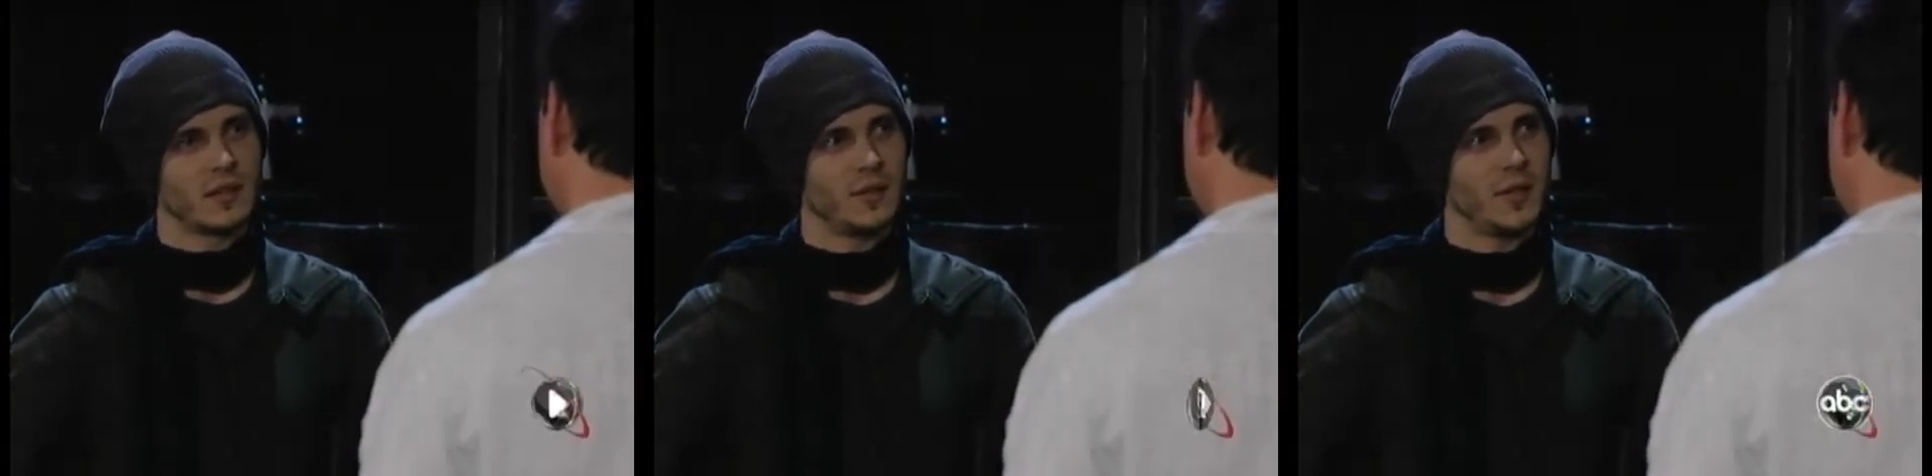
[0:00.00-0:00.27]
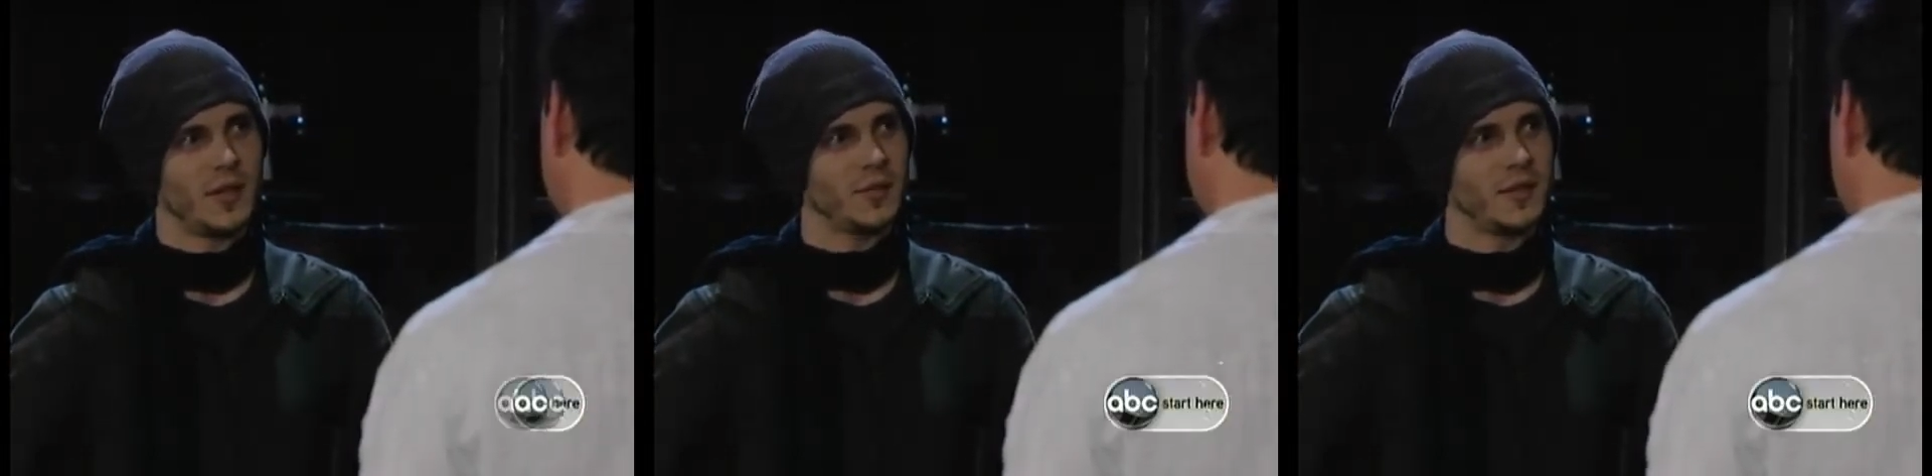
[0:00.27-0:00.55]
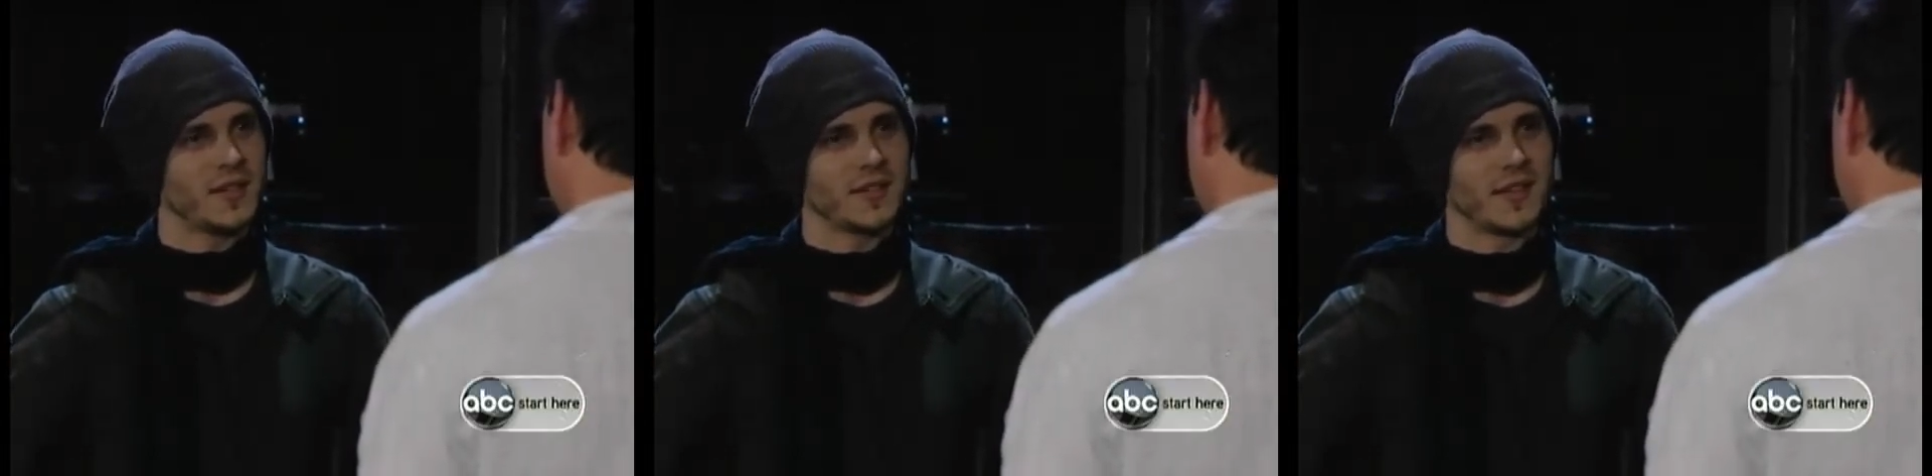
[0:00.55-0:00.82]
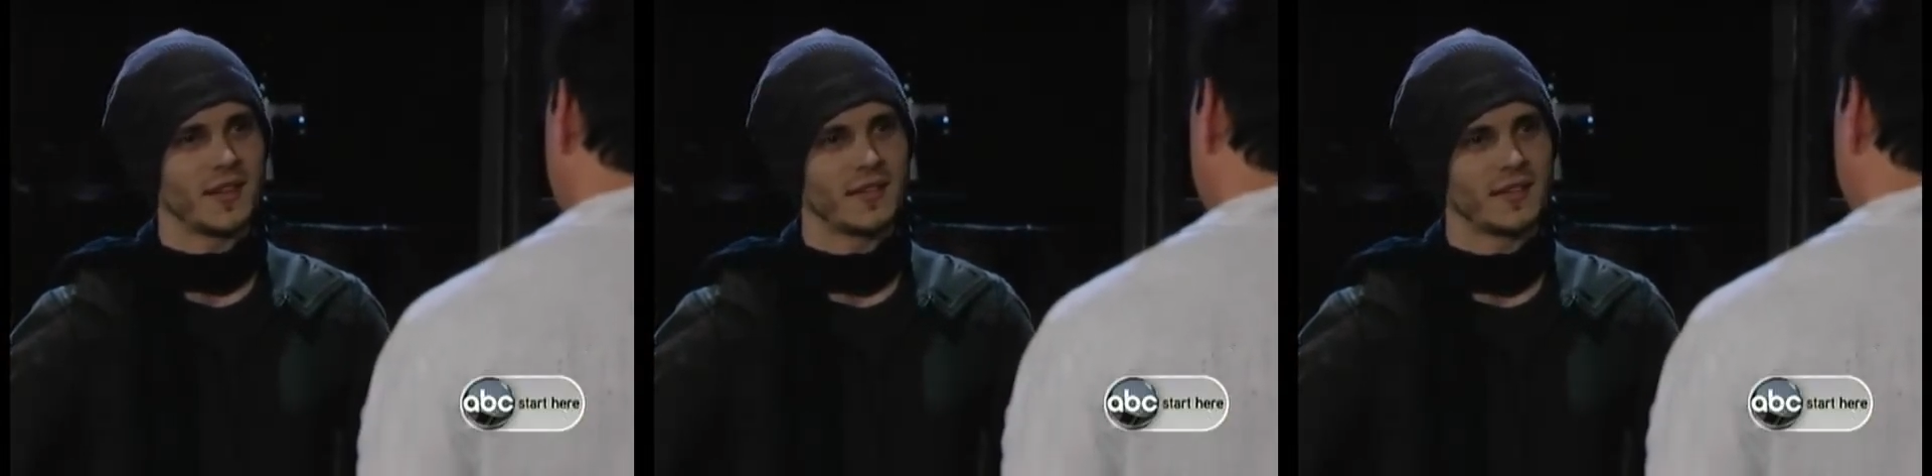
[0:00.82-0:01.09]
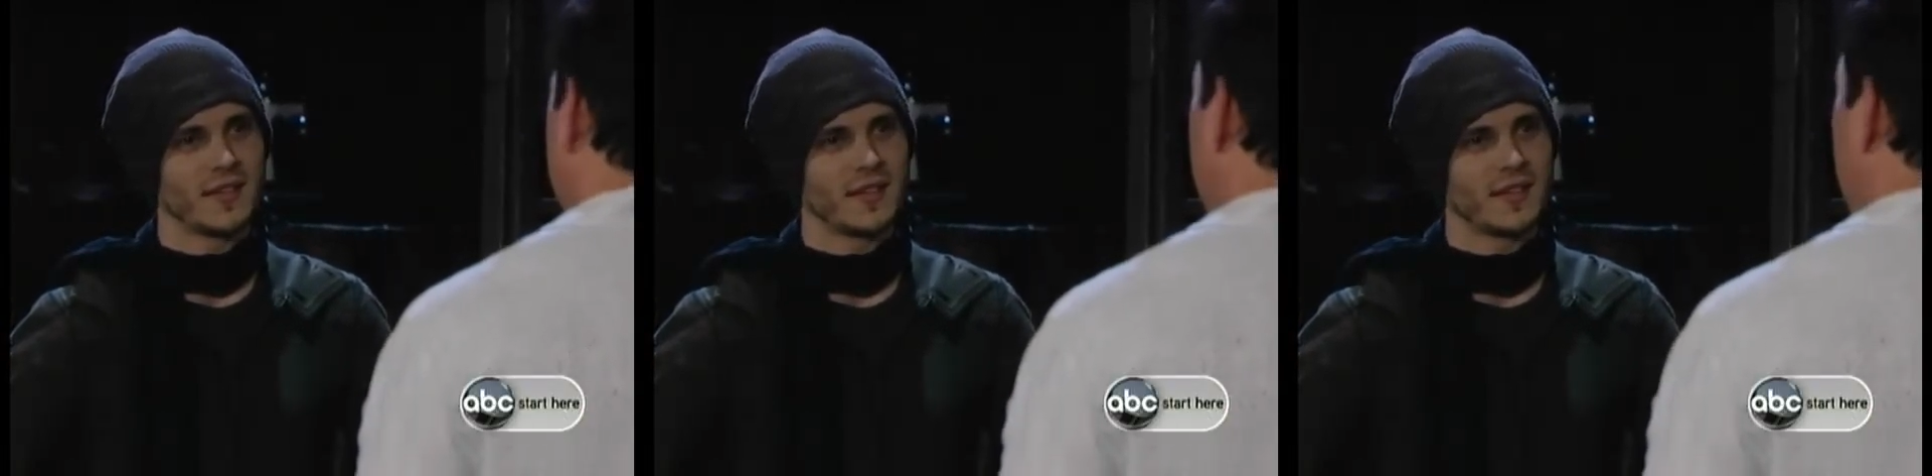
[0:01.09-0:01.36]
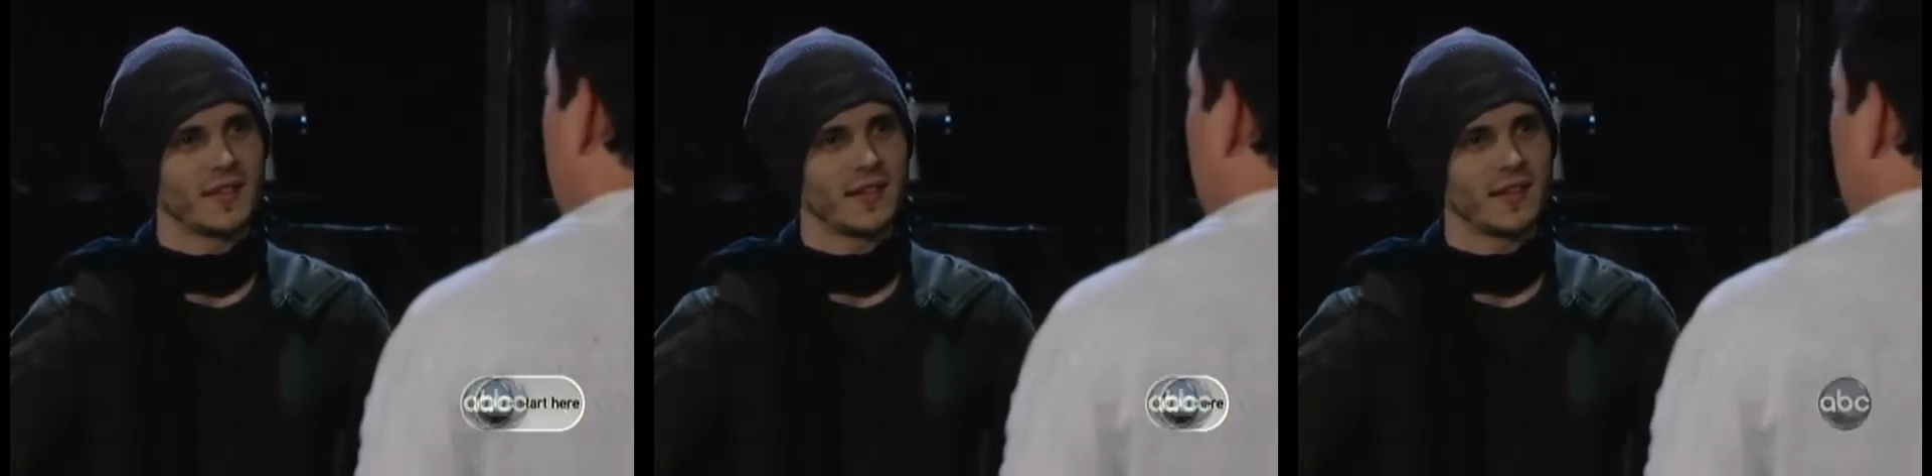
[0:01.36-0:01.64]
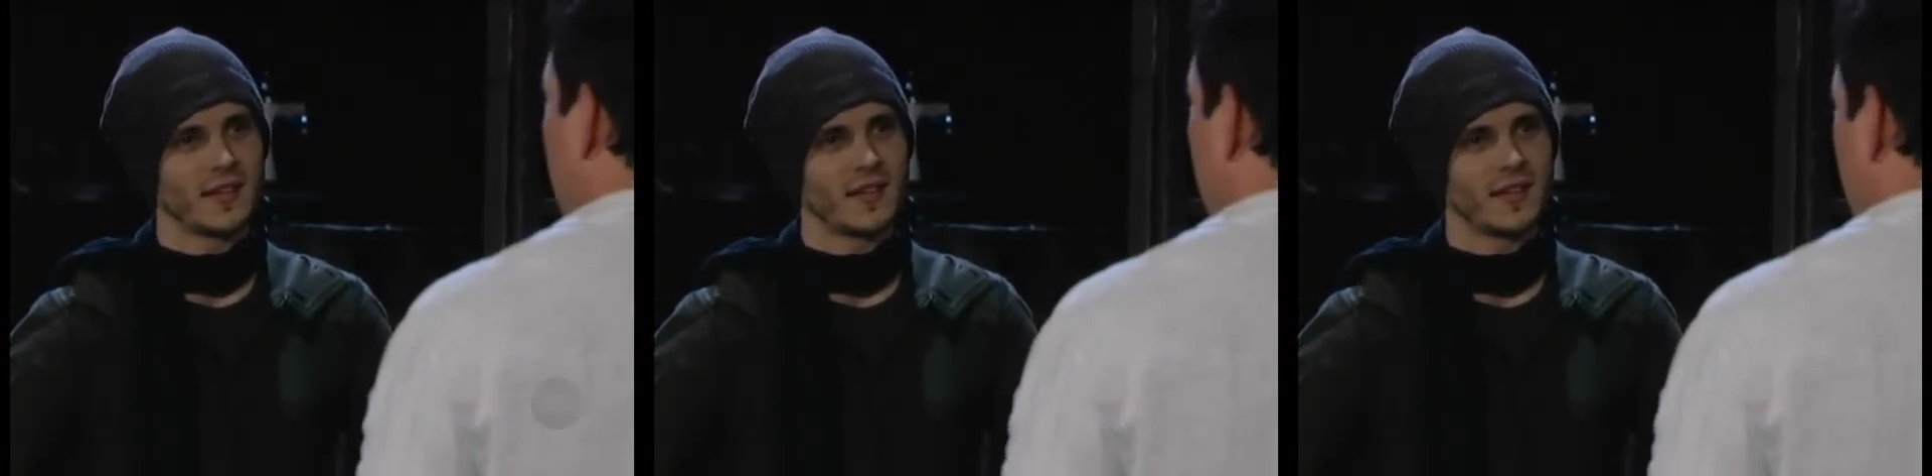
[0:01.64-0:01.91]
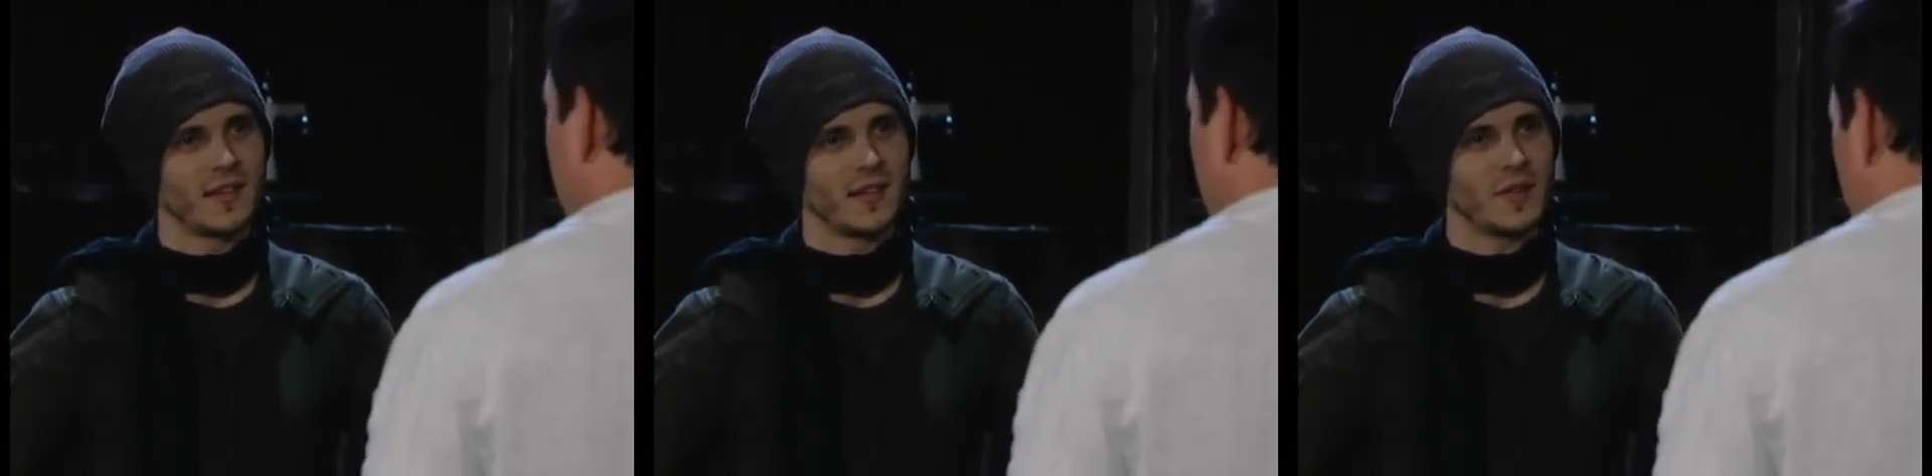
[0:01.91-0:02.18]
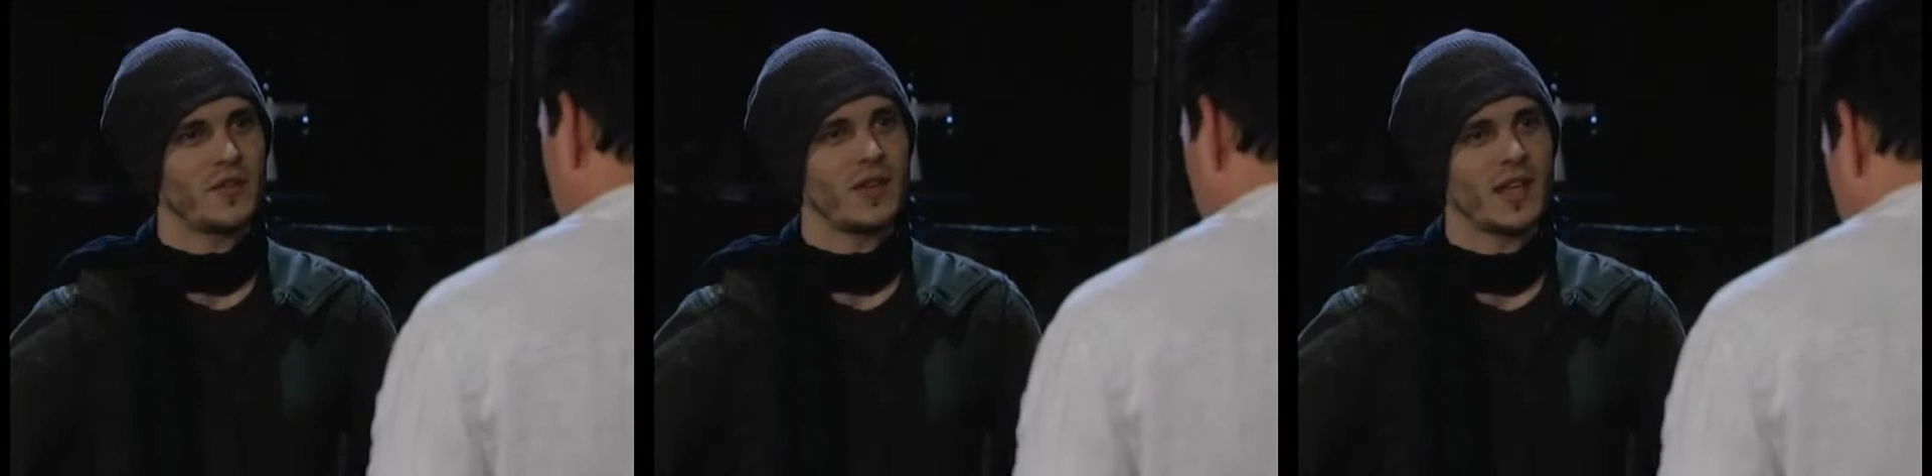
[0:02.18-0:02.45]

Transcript: Who the hell does that? Do you have